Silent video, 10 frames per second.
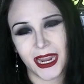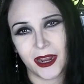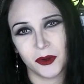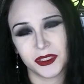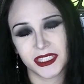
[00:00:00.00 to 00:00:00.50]

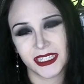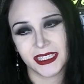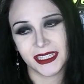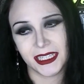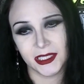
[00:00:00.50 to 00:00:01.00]
out
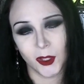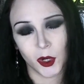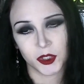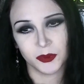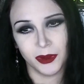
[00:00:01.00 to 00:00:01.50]
in the
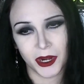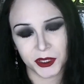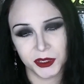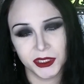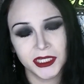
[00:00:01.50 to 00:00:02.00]
large
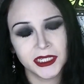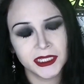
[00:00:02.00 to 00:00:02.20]
bottle,